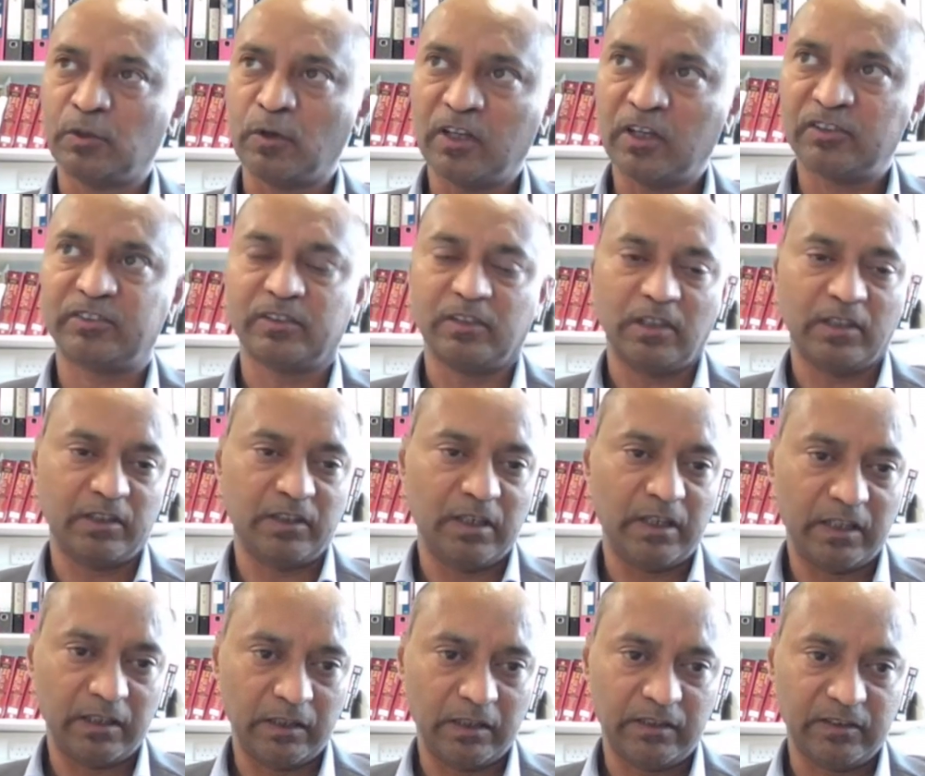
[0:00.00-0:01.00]

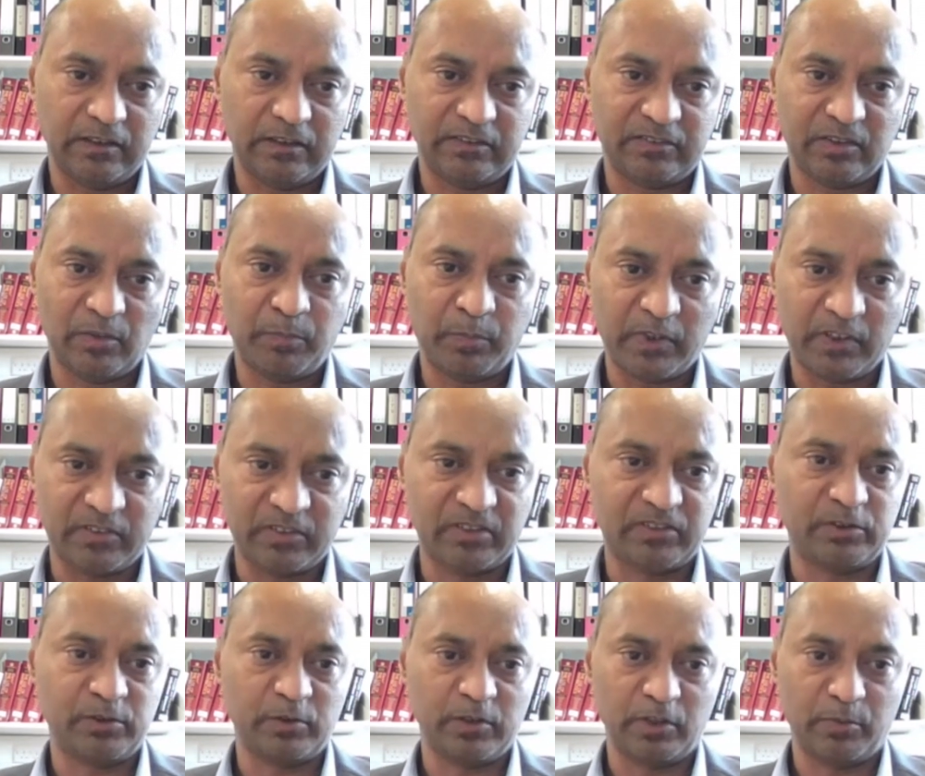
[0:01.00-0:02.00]
Steroids
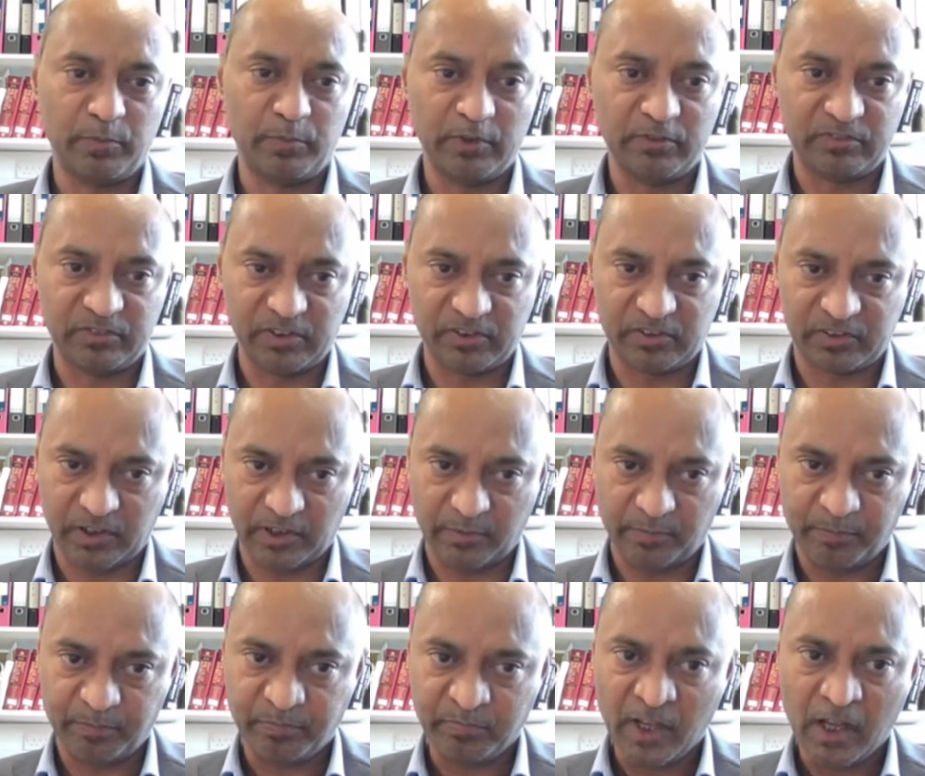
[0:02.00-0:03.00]
suppresses your immune
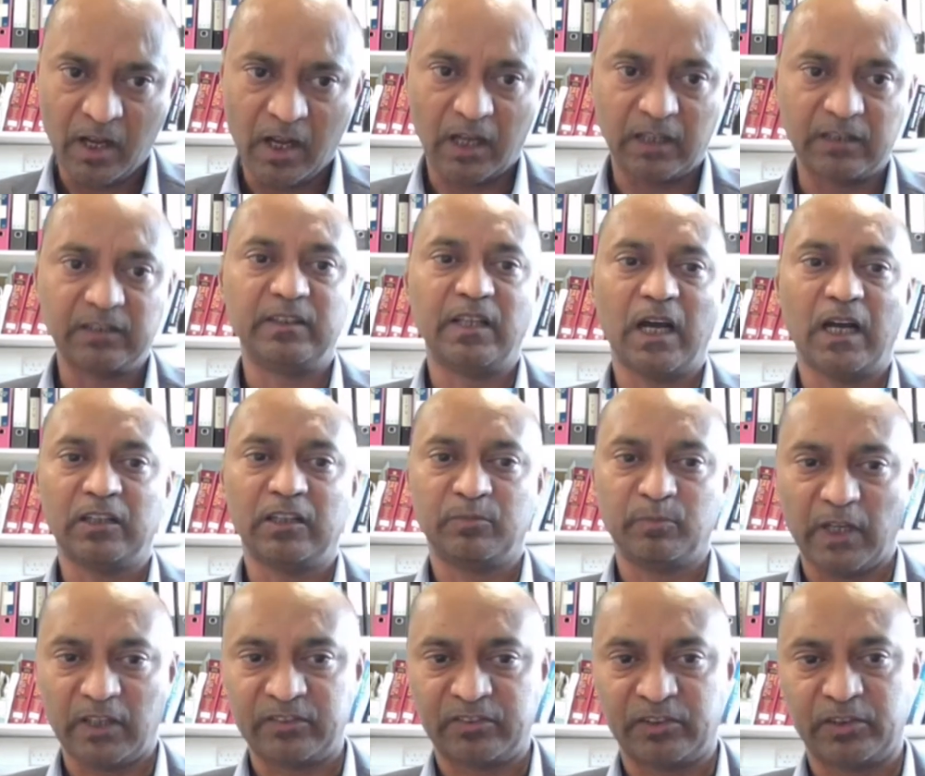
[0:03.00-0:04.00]
system, and
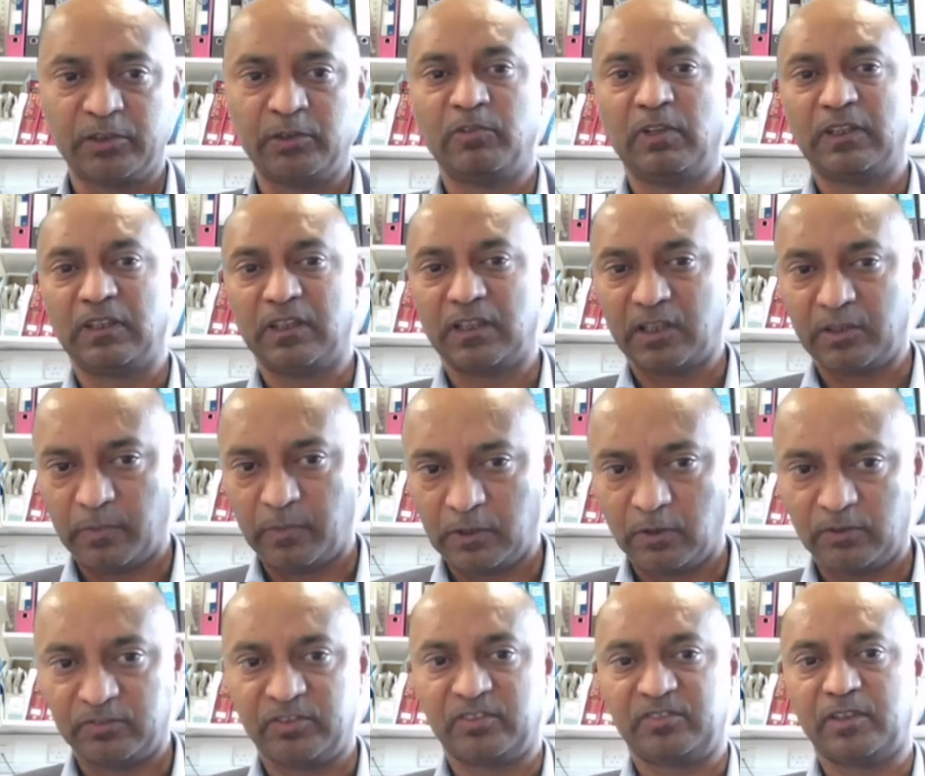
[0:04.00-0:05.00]
that makes you
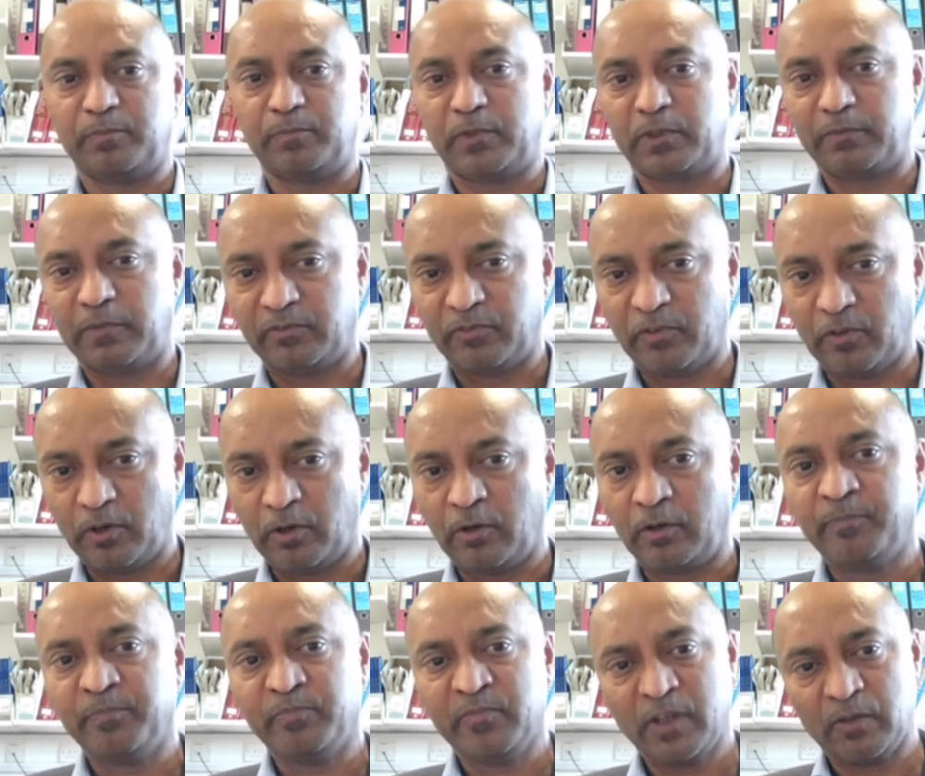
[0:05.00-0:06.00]
vulnerable or susceptible
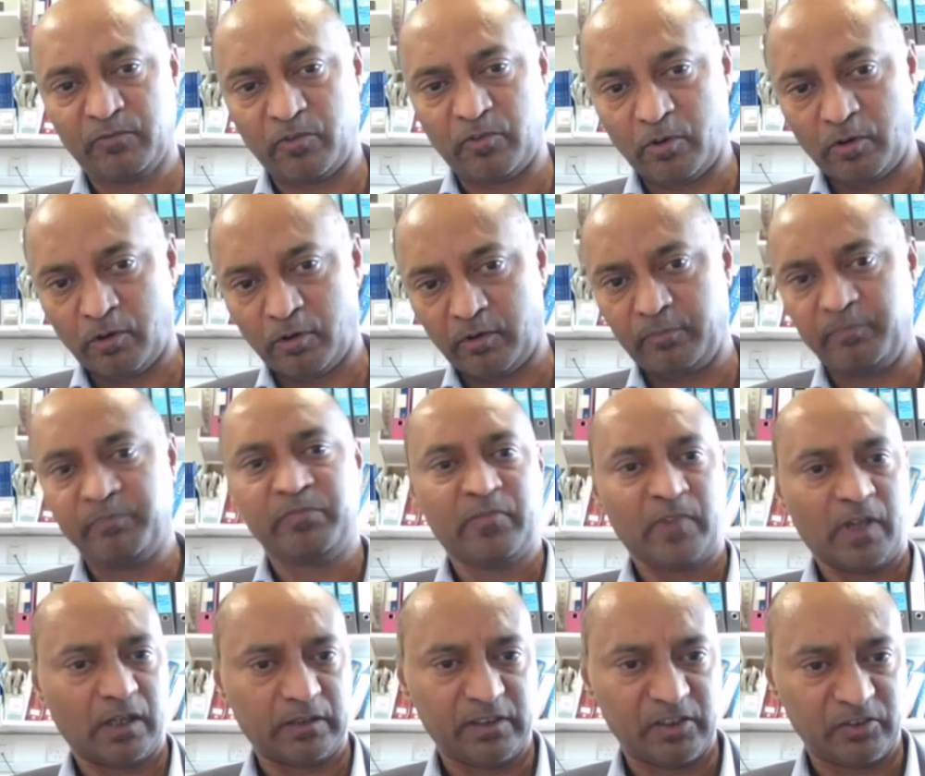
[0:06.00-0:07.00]
for
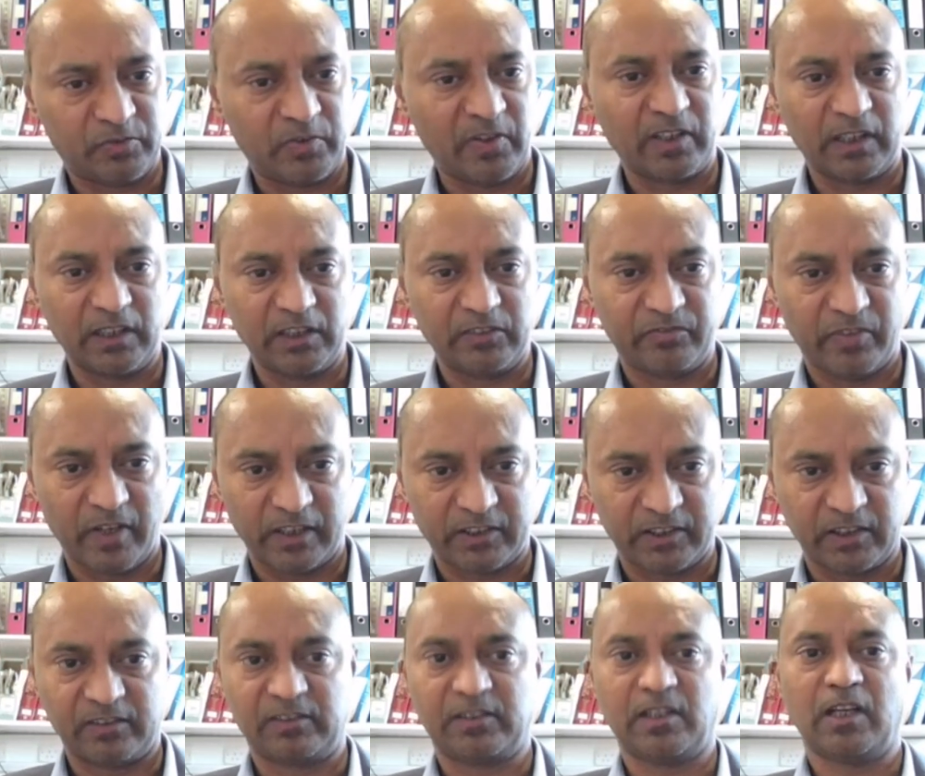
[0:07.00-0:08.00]
this fungal
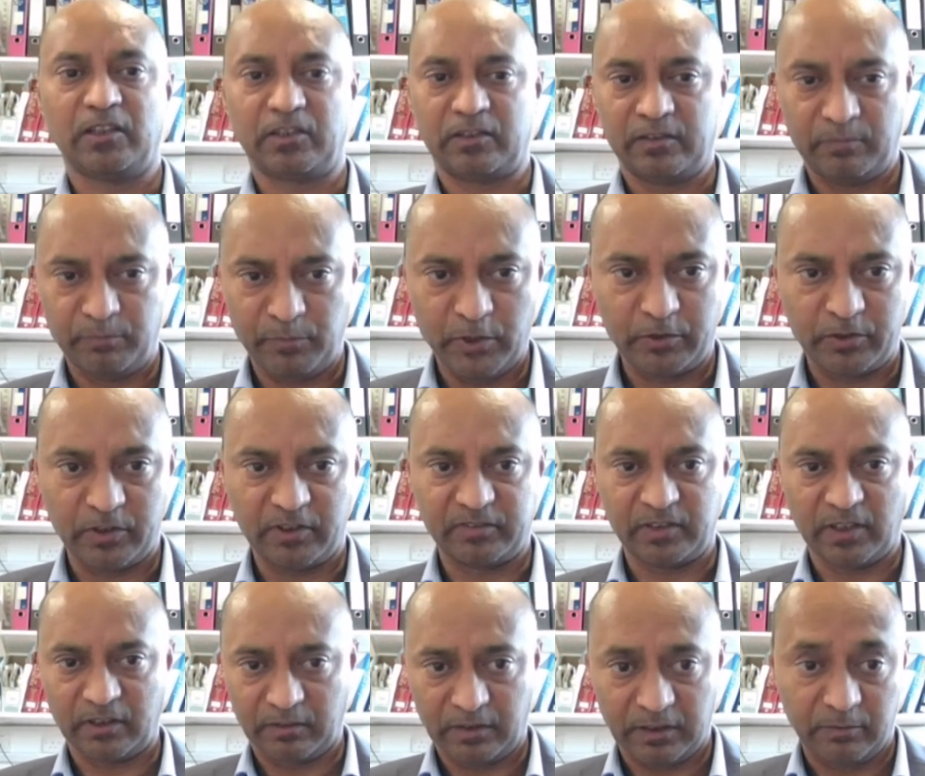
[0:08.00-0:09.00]
infections like mucor
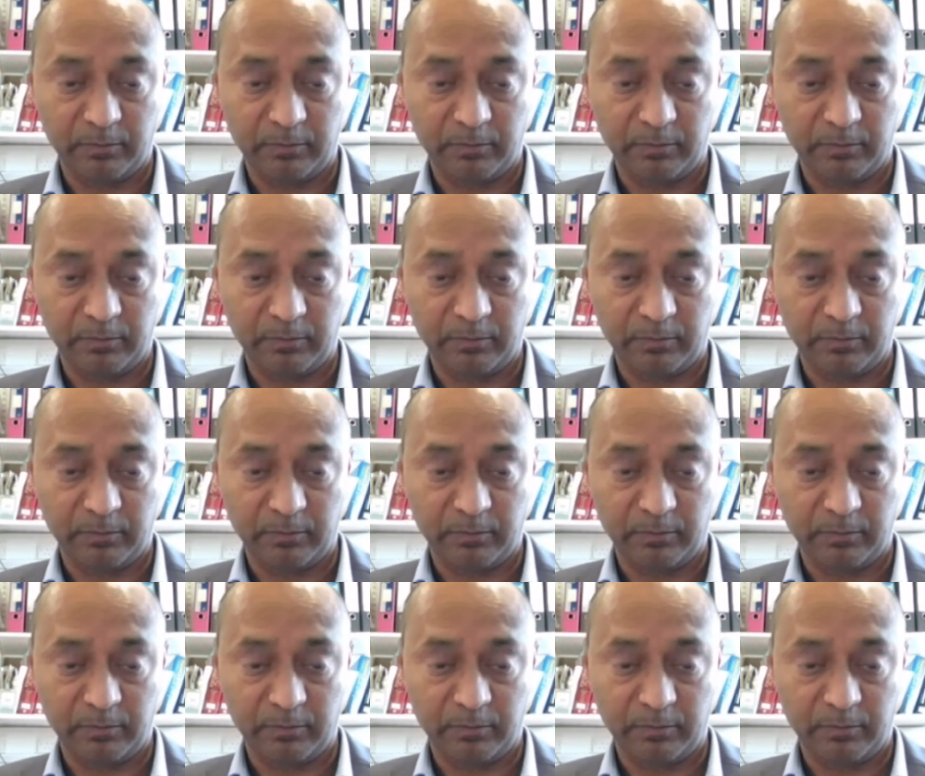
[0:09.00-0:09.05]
